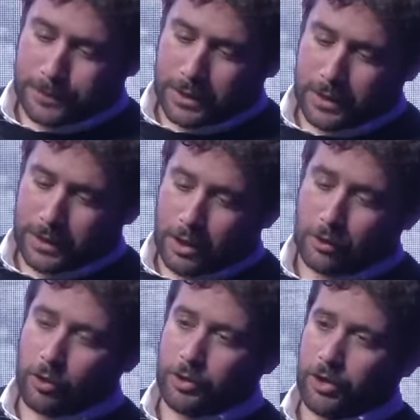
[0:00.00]
uh,
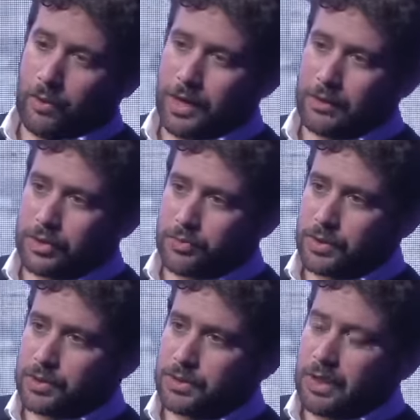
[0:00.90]
young rodeo riders,
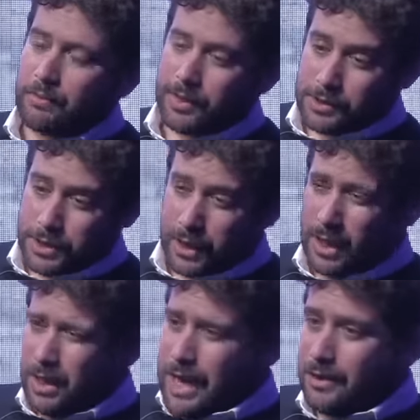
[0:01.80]
which is amazing.
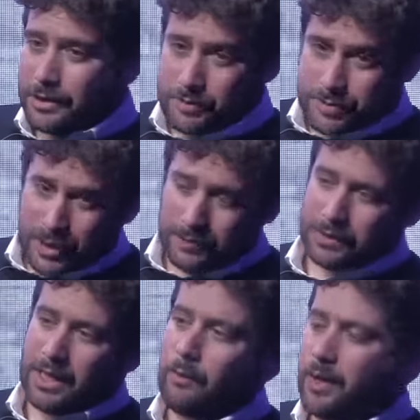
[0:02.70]
Alex himself
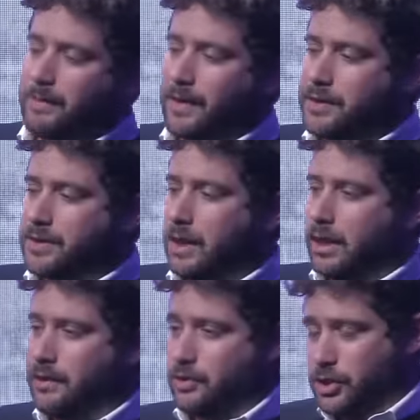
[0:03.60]
did that one about the C I
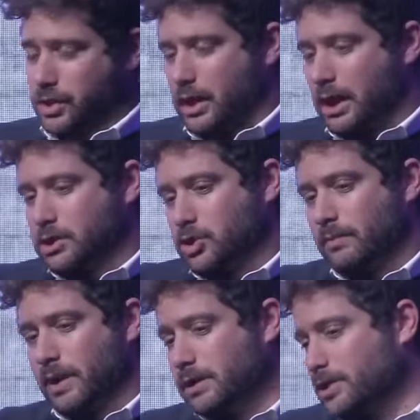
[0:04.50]
A. There's just a, a
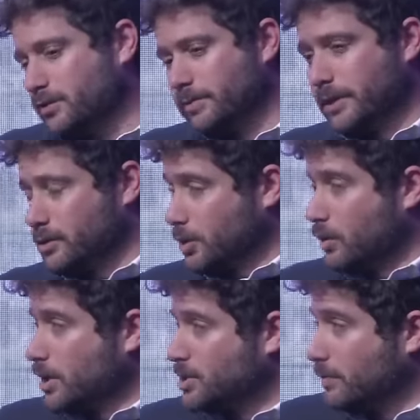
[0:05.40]
tremendous filmmakers
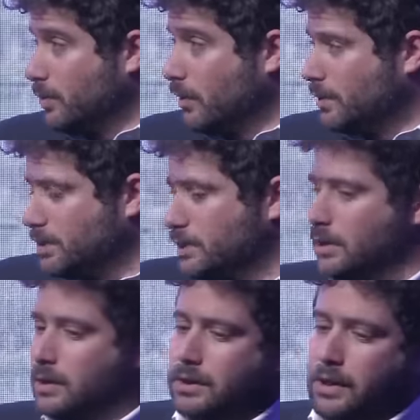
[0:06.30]
across the board. And,
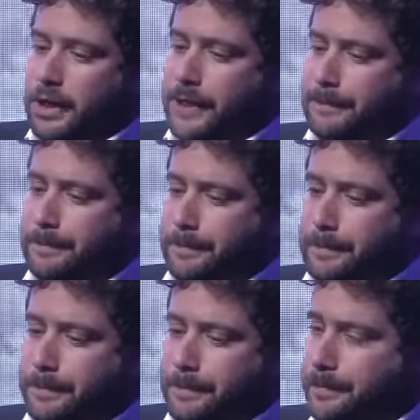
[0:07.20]
Um, I mean, so we're